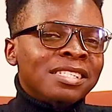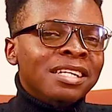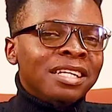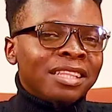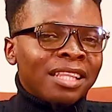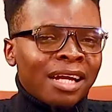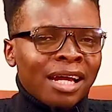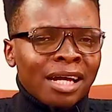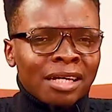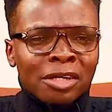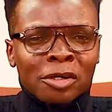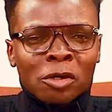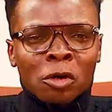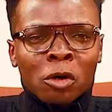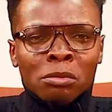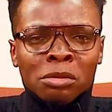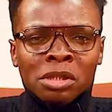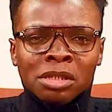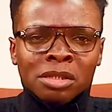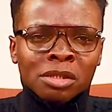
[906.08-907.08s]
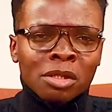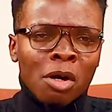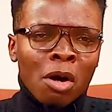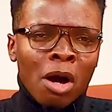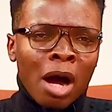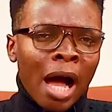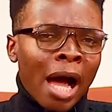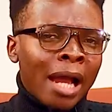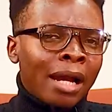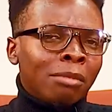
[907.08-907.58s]
Nathan Ake coming,
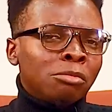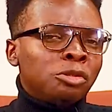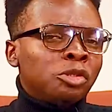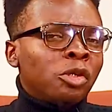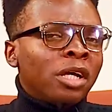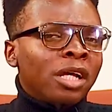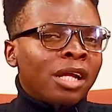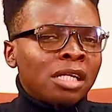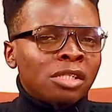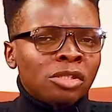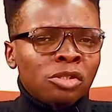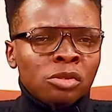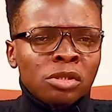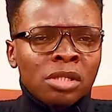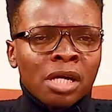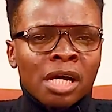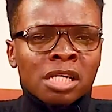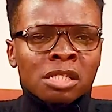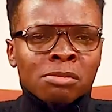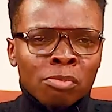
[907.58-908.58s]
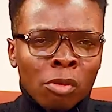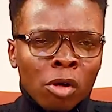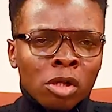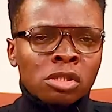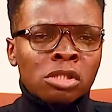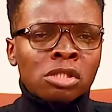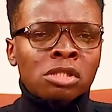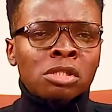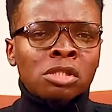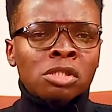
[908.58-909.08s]
and I'm sure that did you guys.
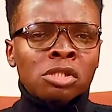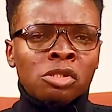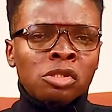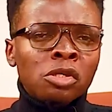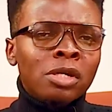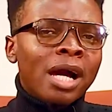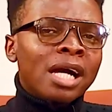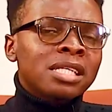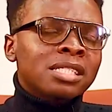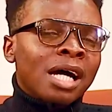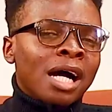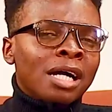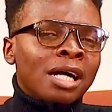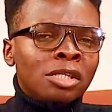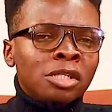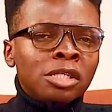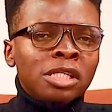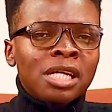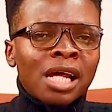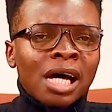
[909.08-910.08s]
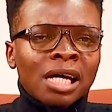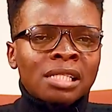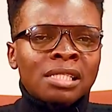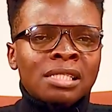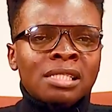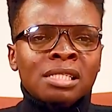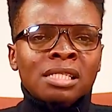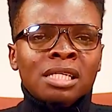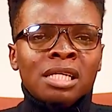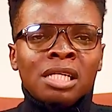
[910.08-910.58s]
But do you guys agree that
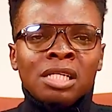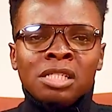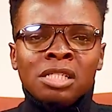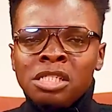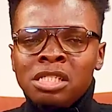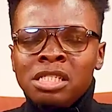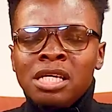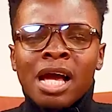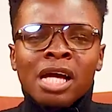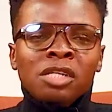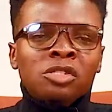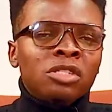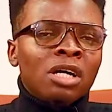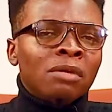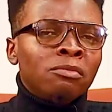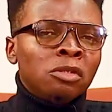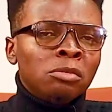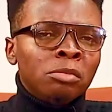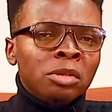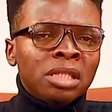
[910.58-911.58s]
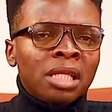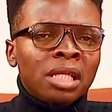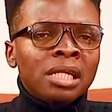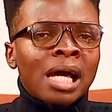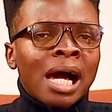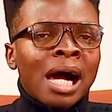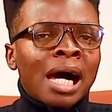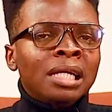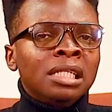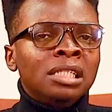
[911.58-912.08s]
this guy should have been nominated
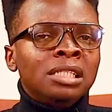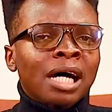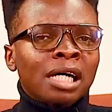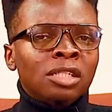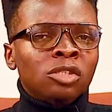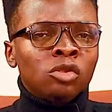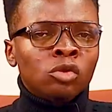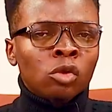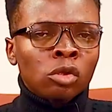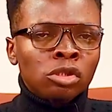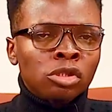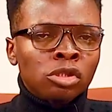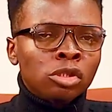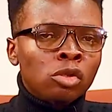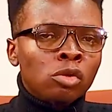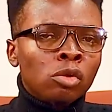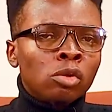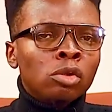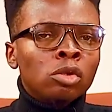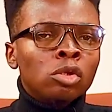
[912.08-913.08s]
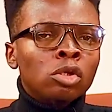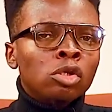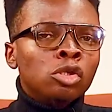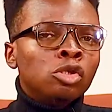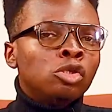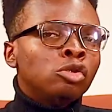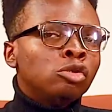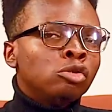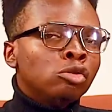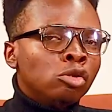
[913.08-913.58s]
and that Rodrygo
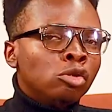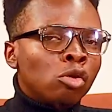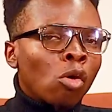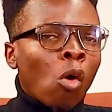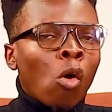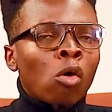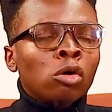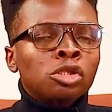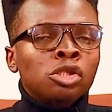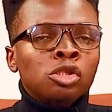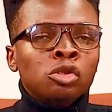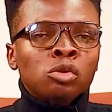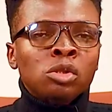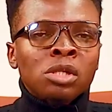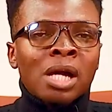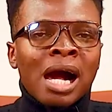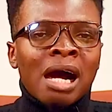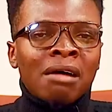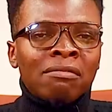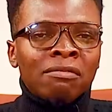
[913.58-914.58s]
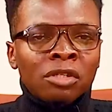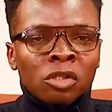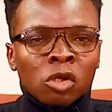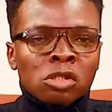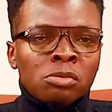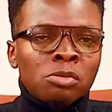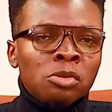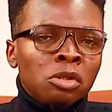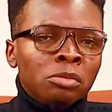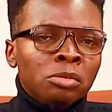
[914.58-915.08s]
should or should have
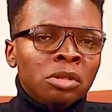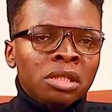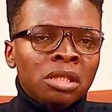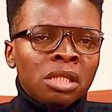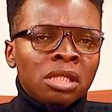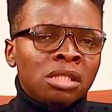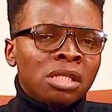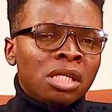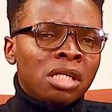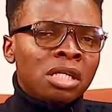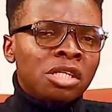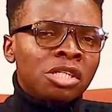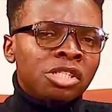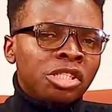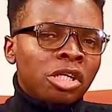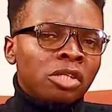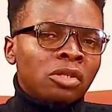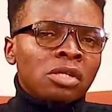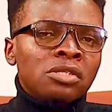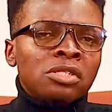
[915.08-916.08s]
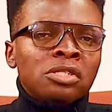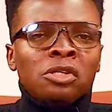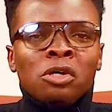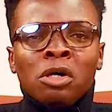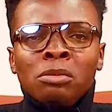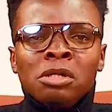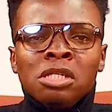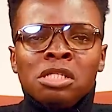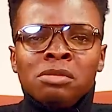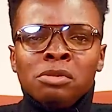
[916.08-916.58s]
not been nominated? Share your thoughts in the
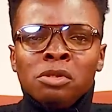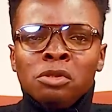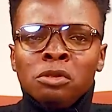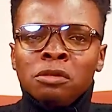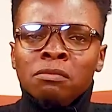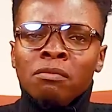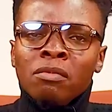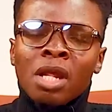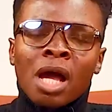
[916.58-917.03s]
comments below.